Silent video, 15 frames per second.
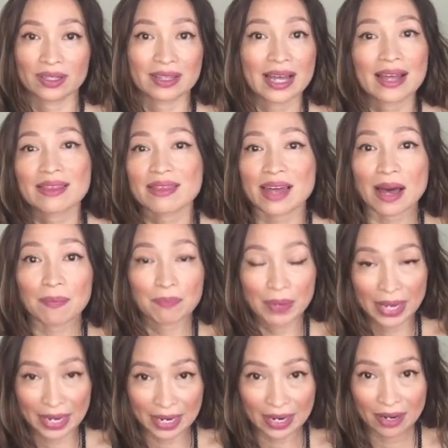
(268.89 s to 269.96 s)
than that
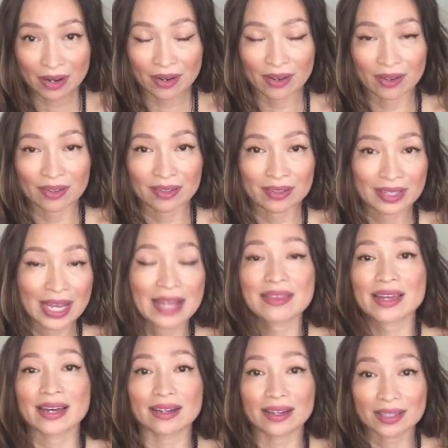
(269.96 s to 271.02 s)
pear, than
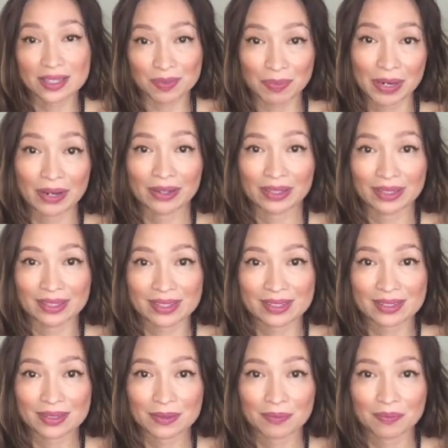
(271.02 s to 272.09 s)
that
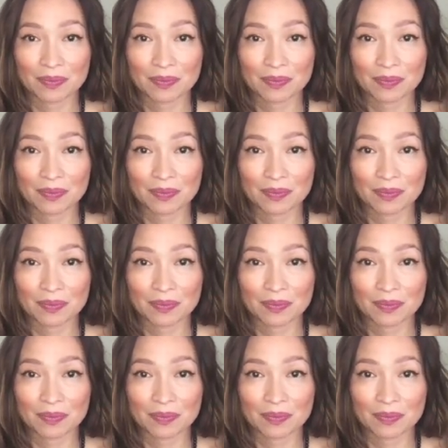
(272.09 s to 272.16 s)
asparagus.